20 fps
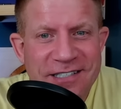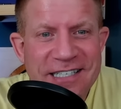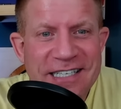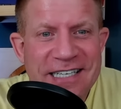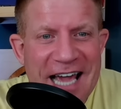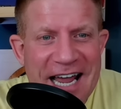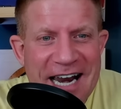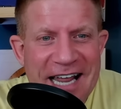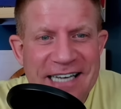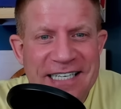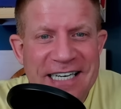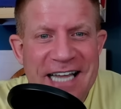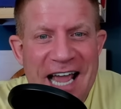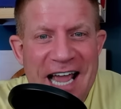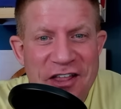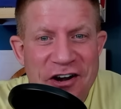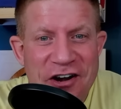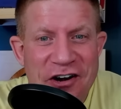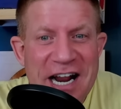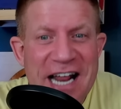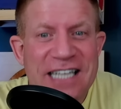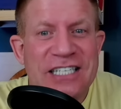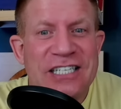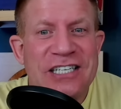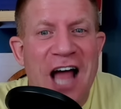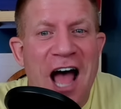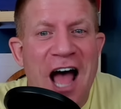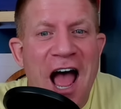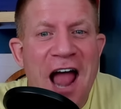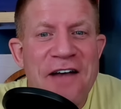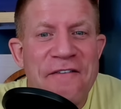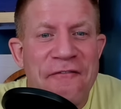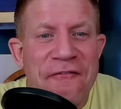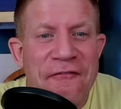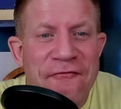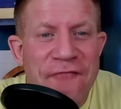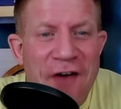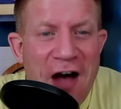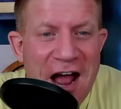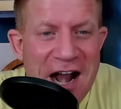Get it together. It's not
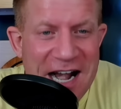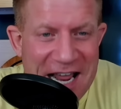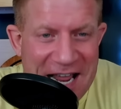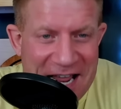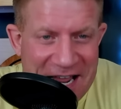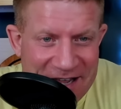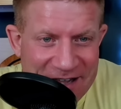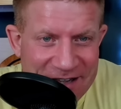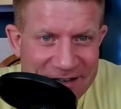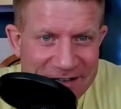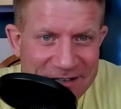funny.